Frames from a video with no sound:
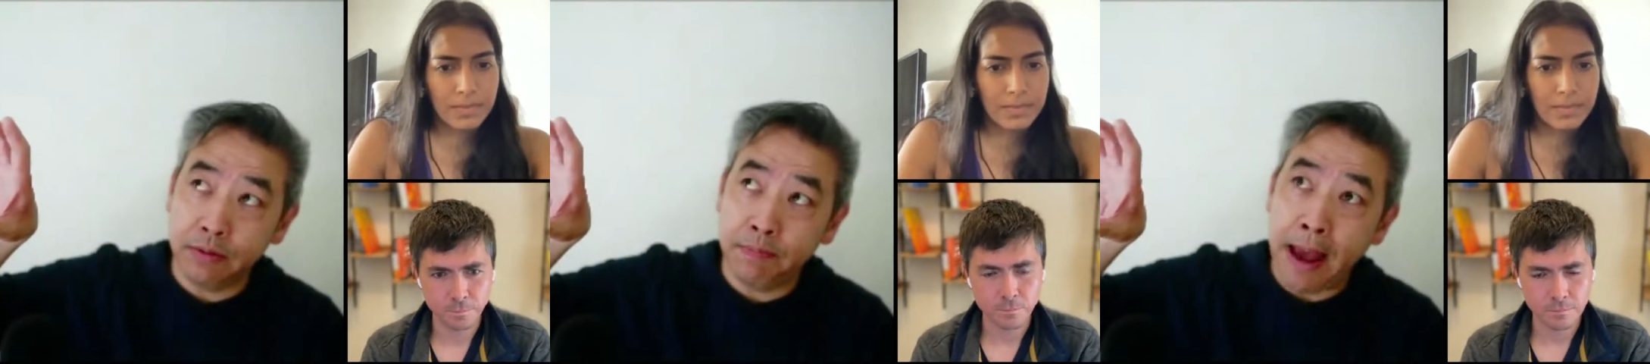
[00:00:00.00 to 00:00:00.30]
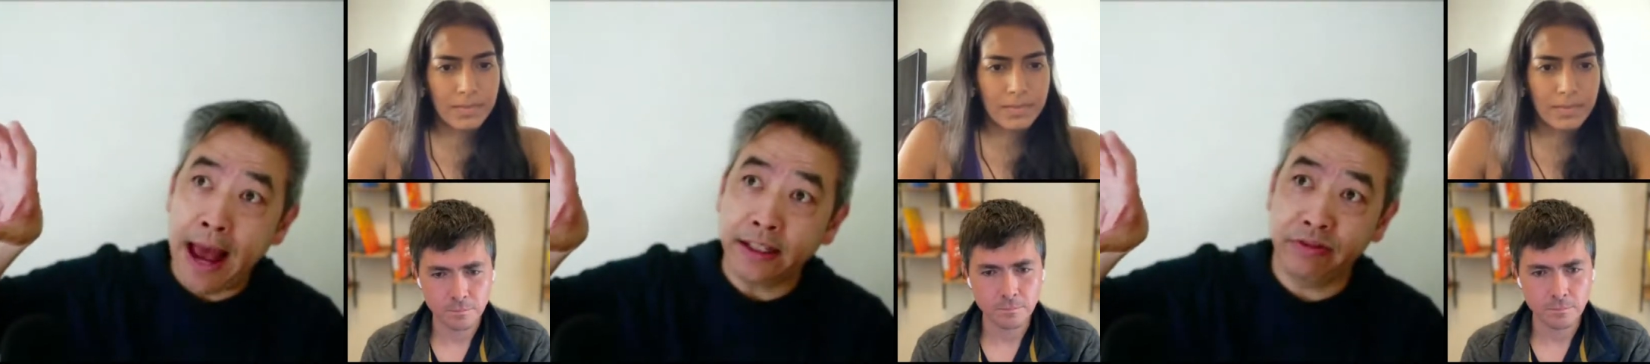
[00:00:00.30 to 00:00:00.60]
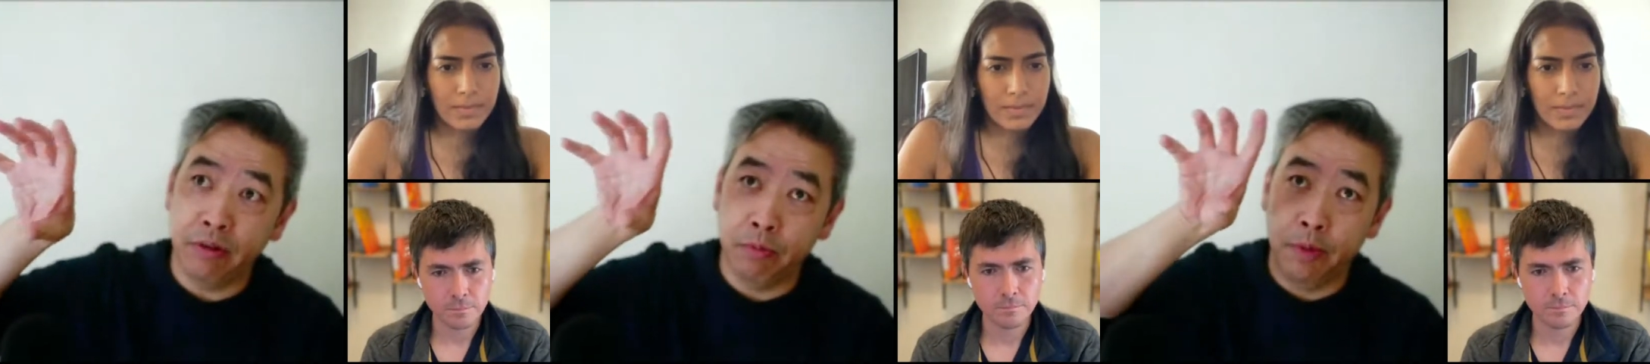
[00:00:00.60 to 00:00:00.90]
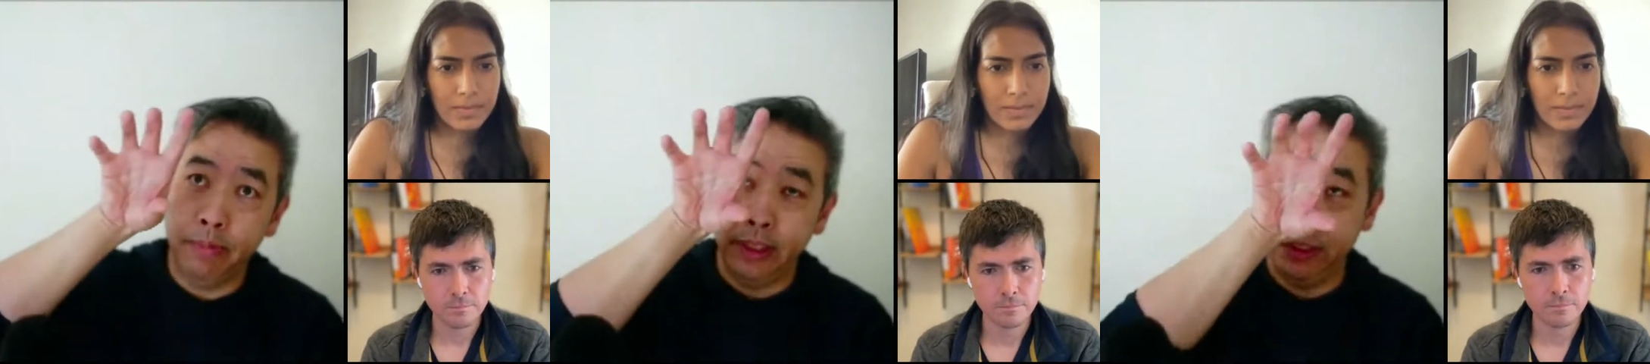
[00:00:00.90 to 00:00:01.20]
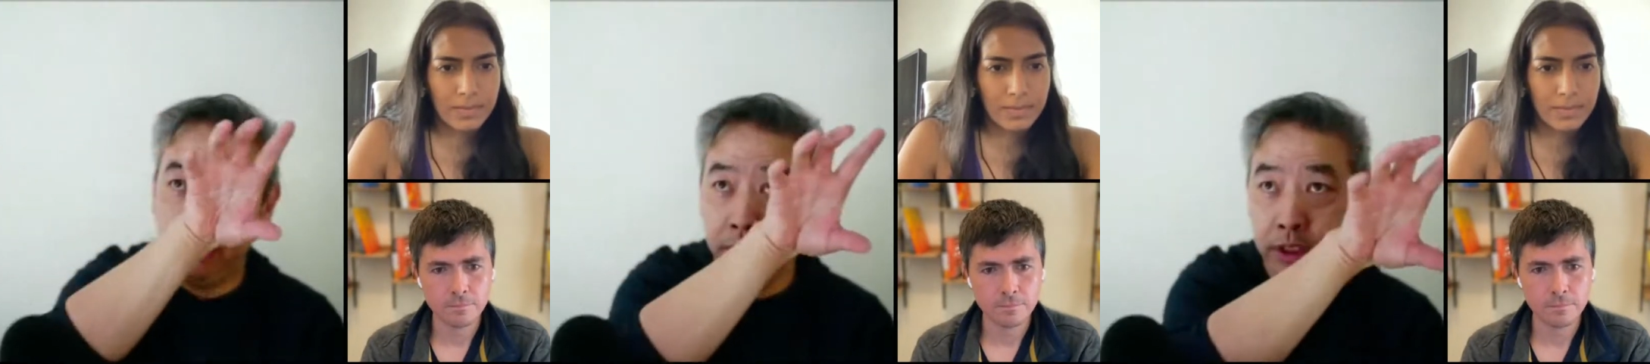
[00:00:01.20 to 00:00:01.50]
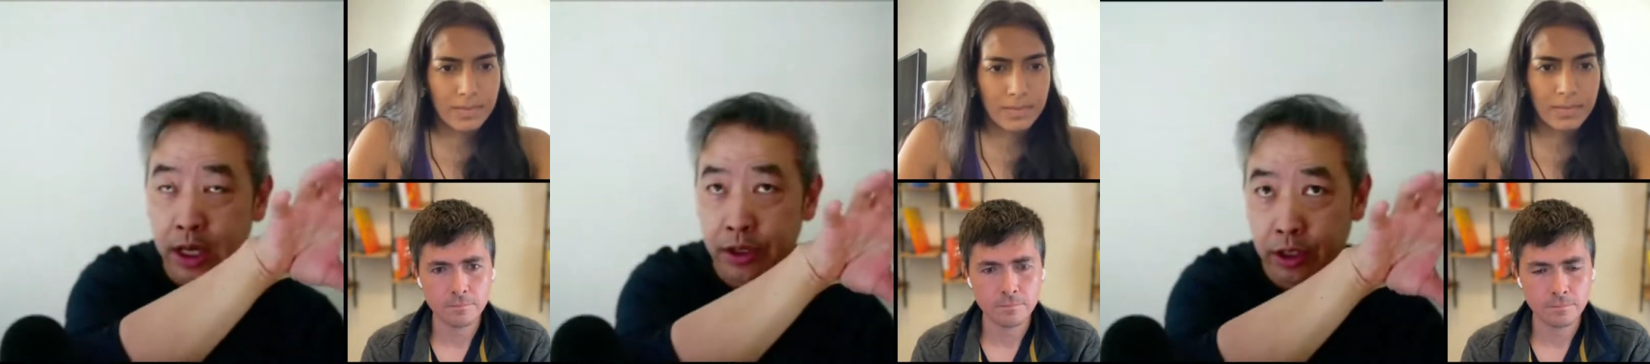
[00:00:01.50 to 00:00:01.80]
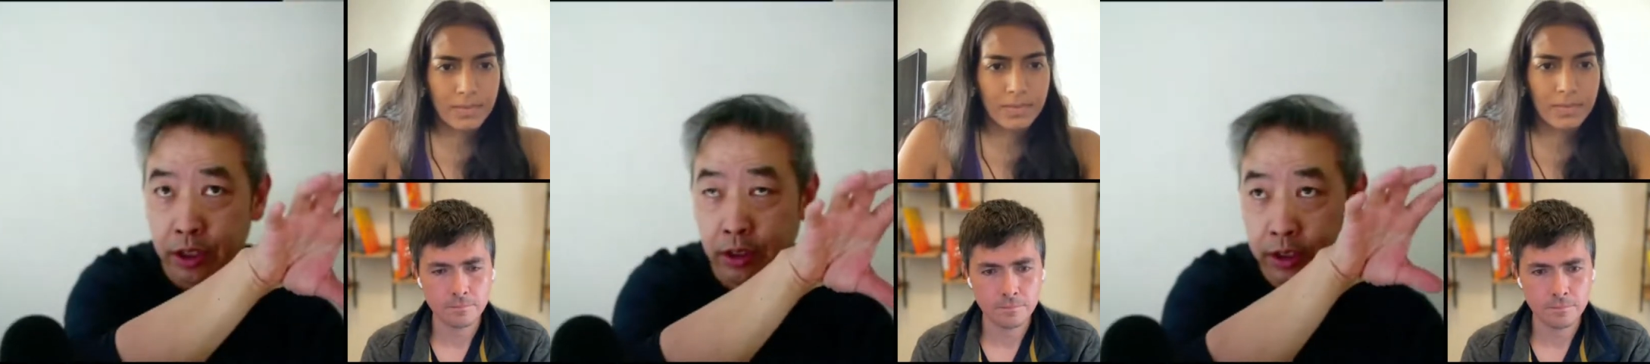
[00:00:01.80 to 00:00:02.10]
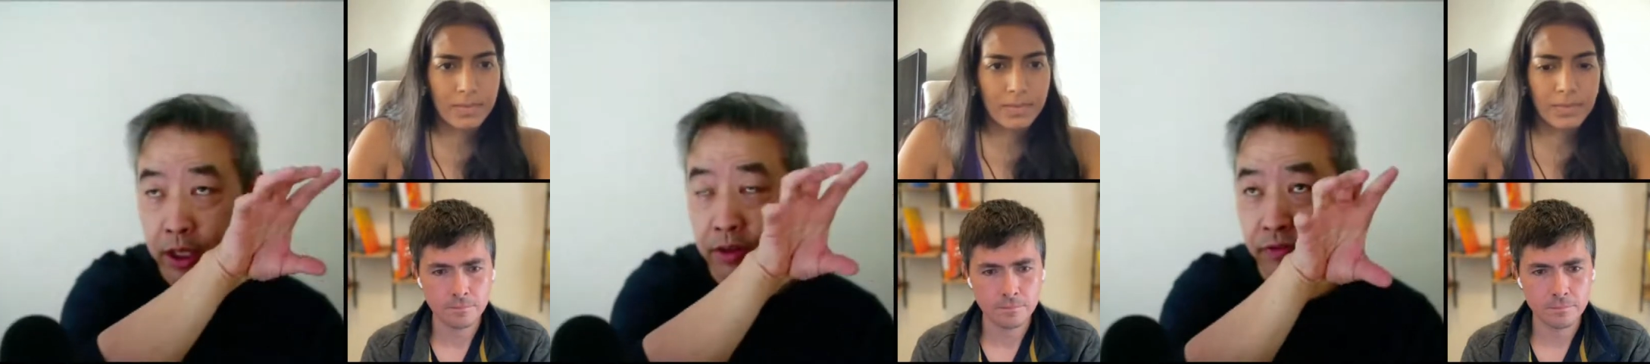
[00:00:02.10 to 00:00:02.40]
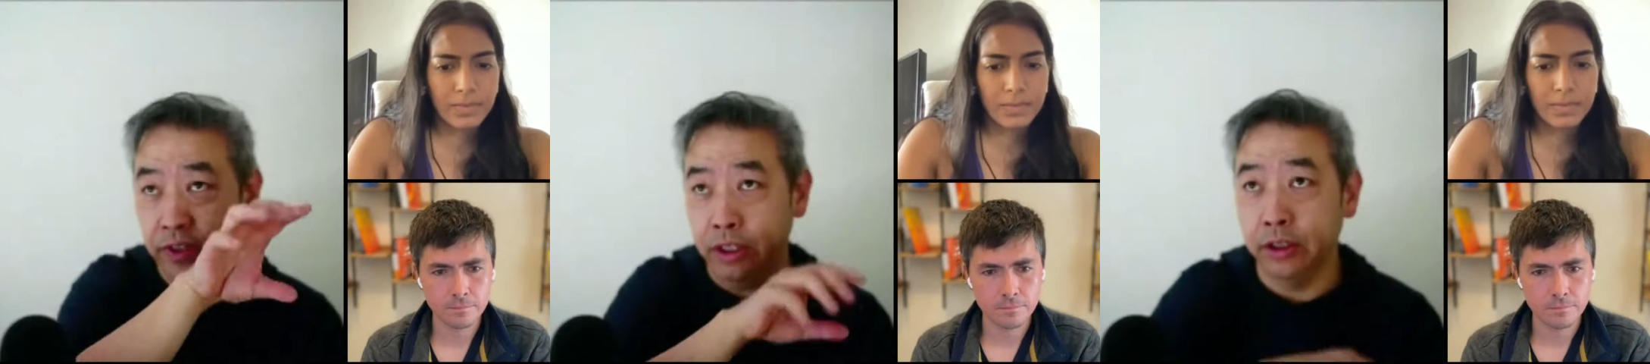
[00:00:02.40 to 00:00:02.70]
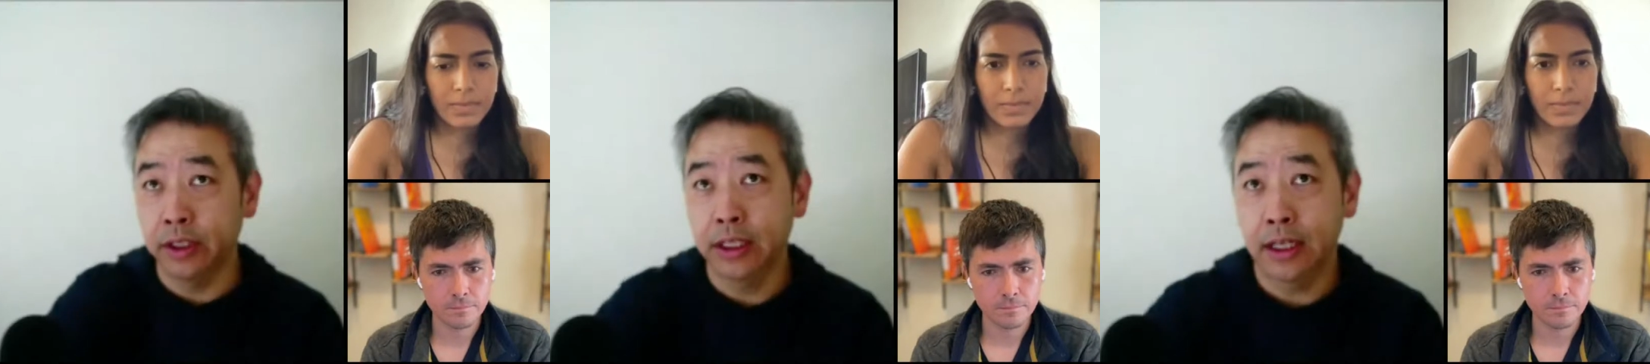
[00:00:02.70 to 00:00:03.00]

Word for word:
Speaker 1: passed from one place to another, another field,